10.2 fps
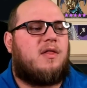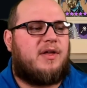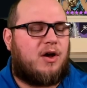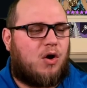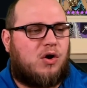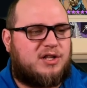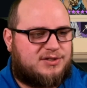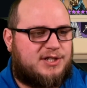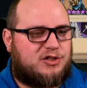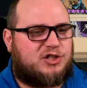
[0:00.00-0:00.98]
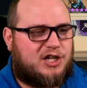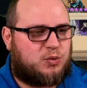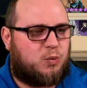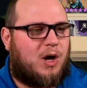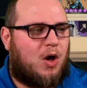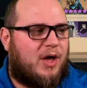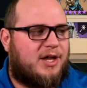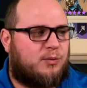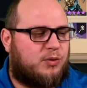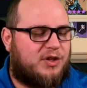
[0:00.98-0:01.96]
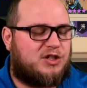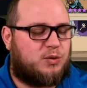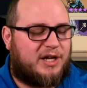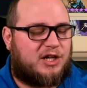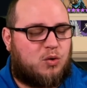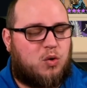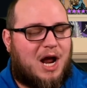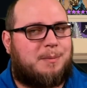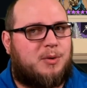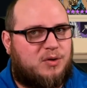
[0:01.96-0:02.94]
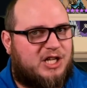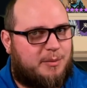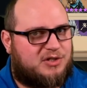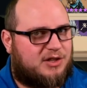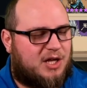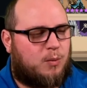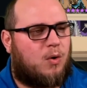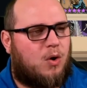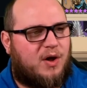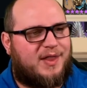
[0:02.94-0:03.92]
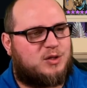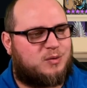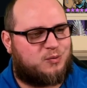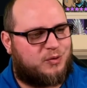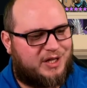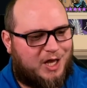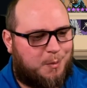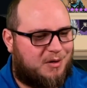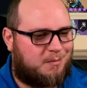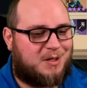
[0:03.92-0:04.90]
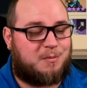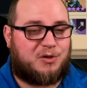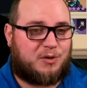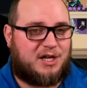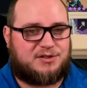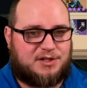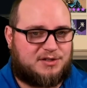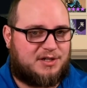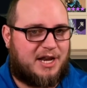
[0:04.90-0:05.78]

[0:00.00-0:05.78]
they all can synergize well and really do a crap load of damage at that wall, and that's what's really helping me progress this.